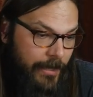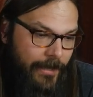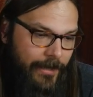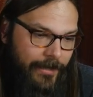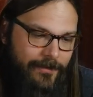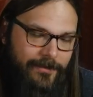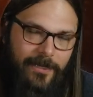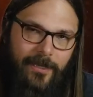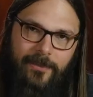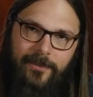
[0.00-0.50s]

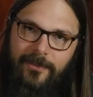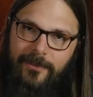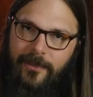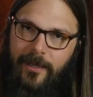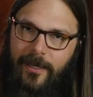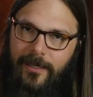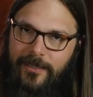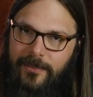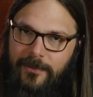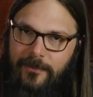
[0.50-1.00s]
It's got this
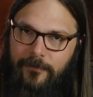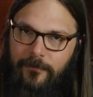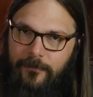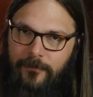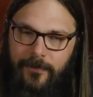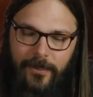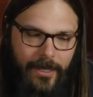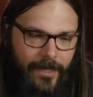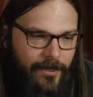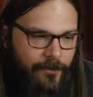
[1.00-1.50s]
nice
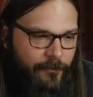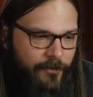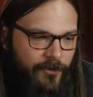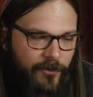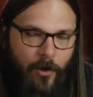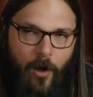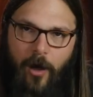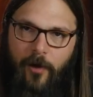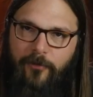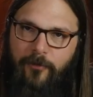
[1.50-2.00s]
kind of
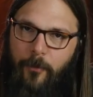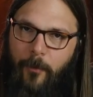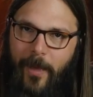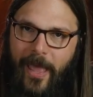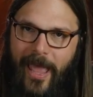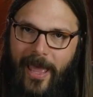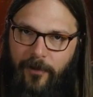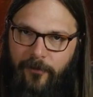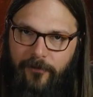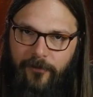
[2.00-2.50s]
soft
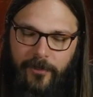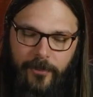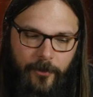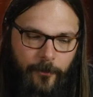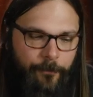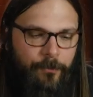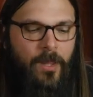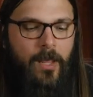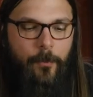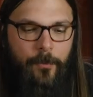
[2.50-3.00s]
matte feel.
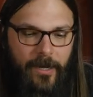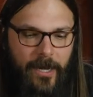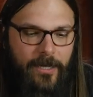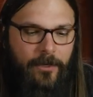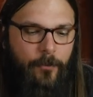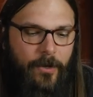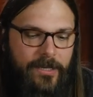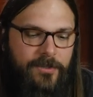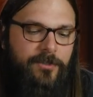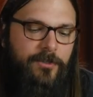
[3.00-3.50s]
But
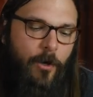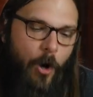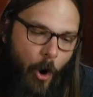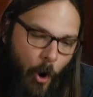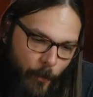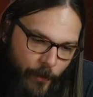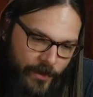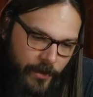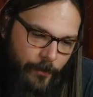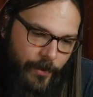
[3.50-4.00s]
anyways, you
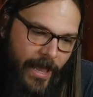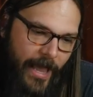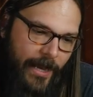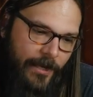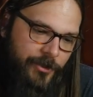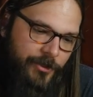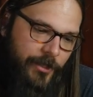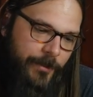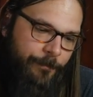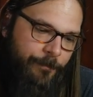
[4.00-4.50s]
open the
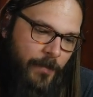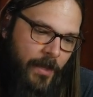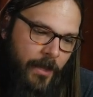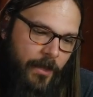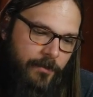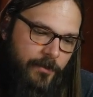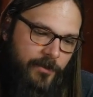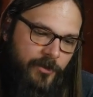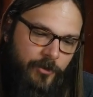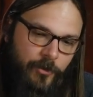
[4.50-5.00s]
packaging.
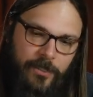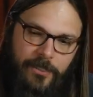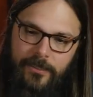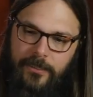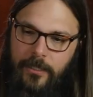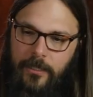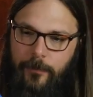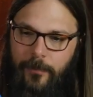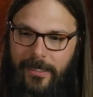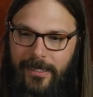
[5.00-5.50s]
The strings
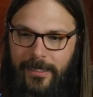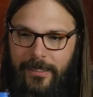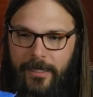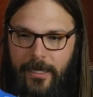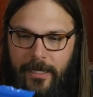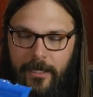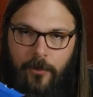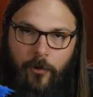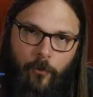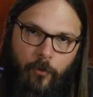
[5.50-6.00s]
come in
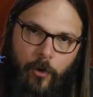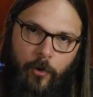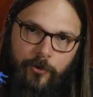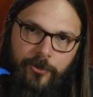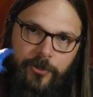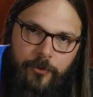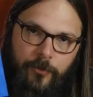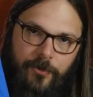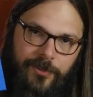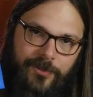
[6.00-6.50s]
a
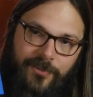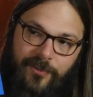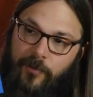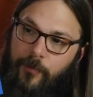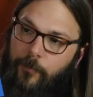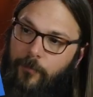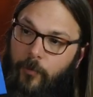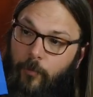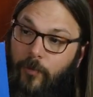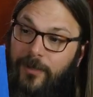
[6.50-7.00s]

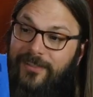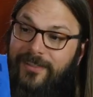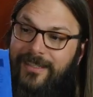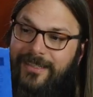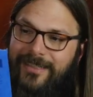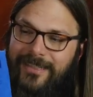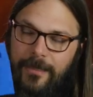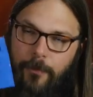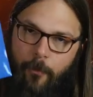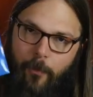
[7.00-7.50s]

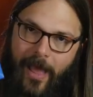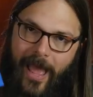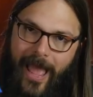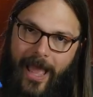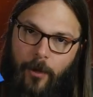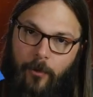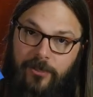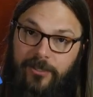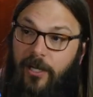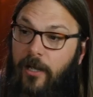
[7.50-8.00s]
corrosion-resistant
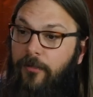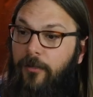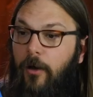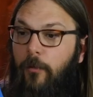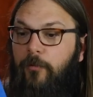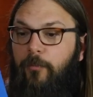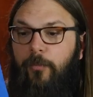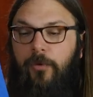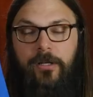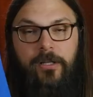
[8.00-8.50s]
bag, which I thought
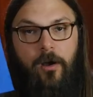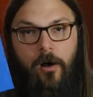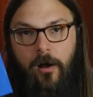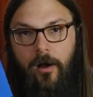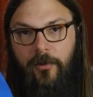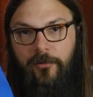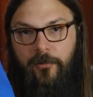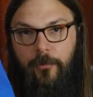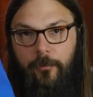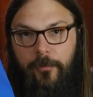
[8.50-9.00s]
was pretty
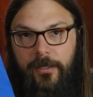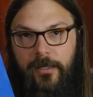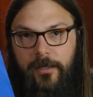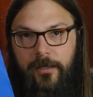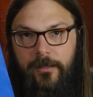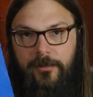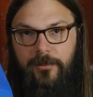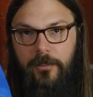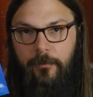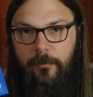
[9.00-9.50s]
awesome
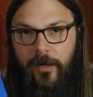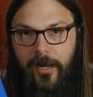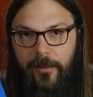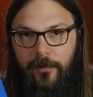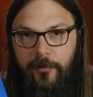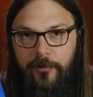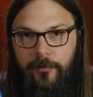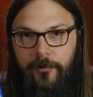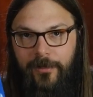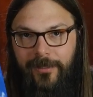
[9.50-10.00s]
because you can buy
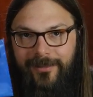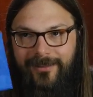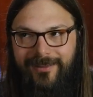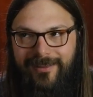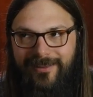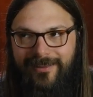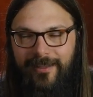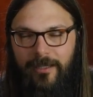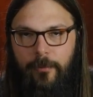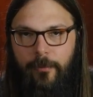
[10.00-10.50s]
the
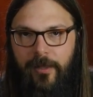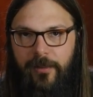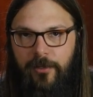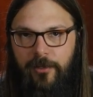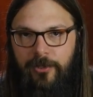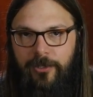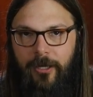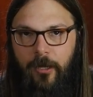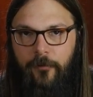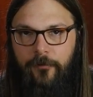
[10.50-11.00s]
strings, sit them on the
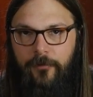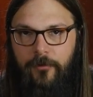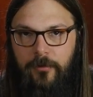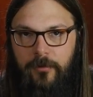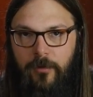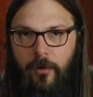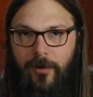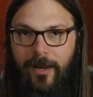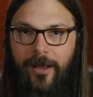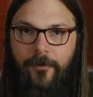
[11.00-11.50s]
shelf,
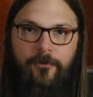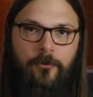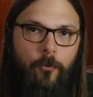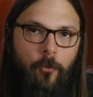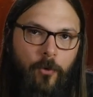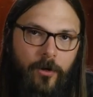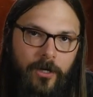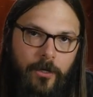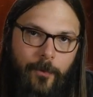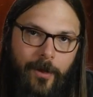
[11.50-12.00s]
don't have to
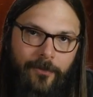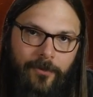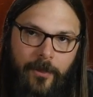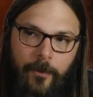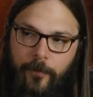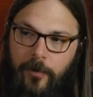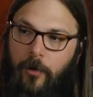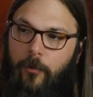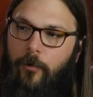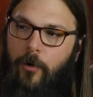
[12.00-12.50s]
worry about
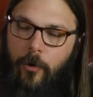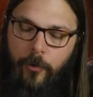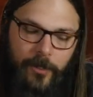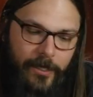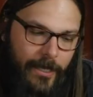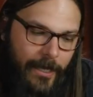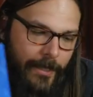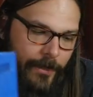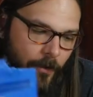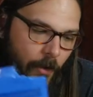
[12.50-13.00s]
them
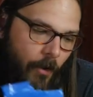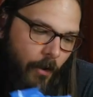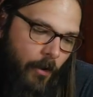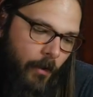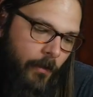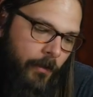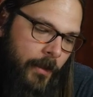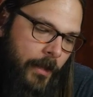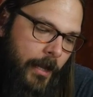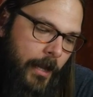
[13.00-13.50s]
corroding at
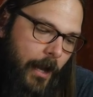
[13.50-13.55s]
all.